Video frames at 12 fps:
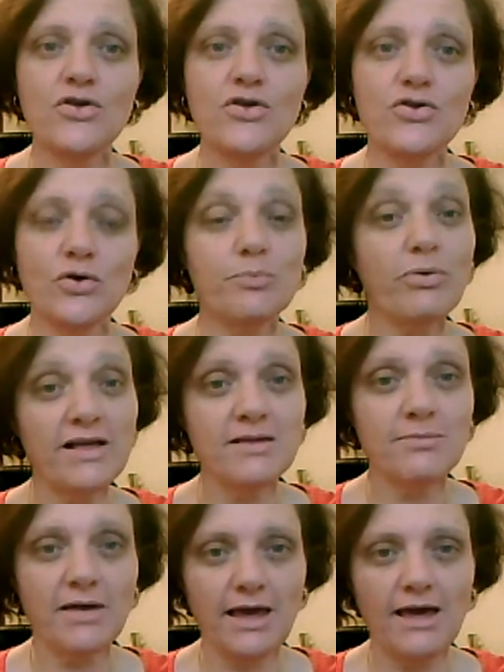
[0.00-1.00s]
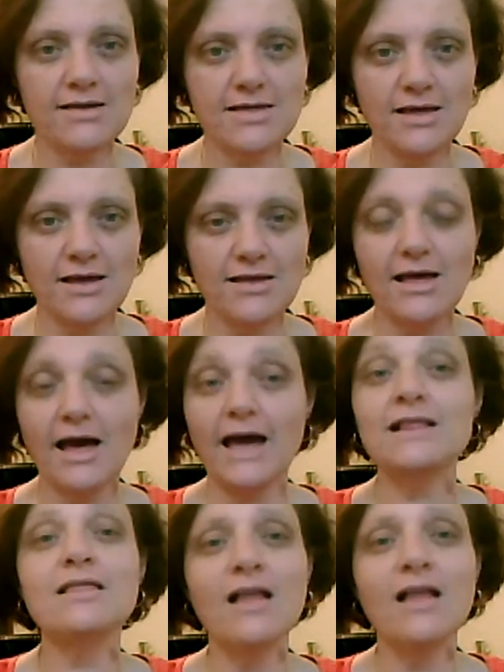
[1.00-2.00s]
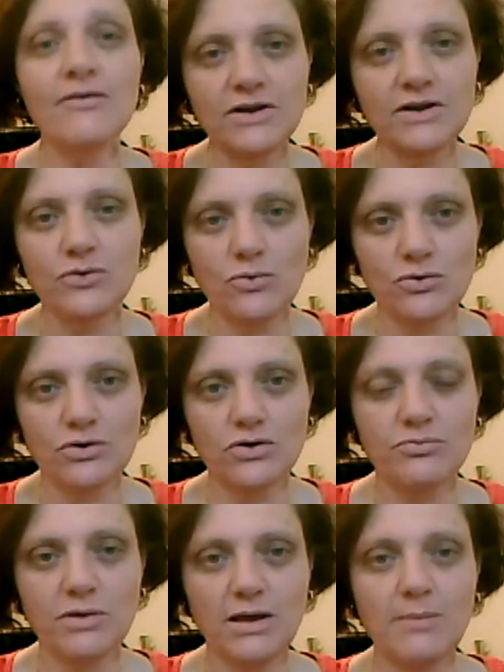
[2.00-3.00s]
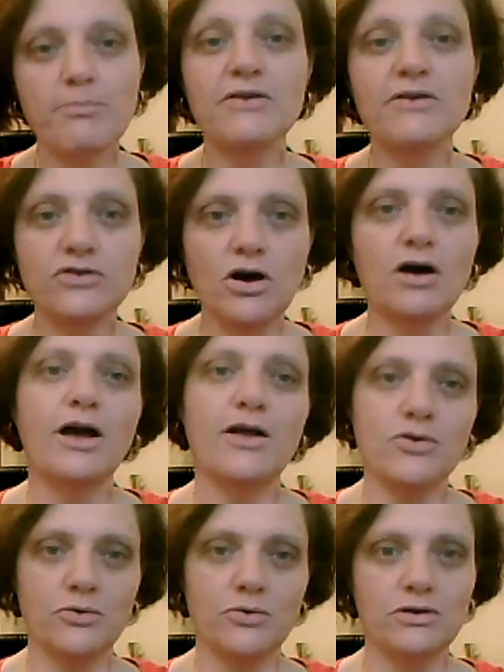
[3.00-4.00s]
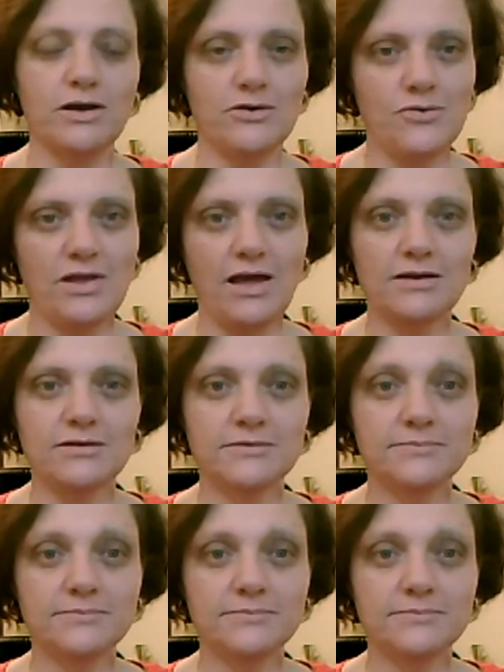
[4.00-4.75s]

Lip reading: So the price of my cake is this. I'd love it if you ordered from me, but if not, I totally understand.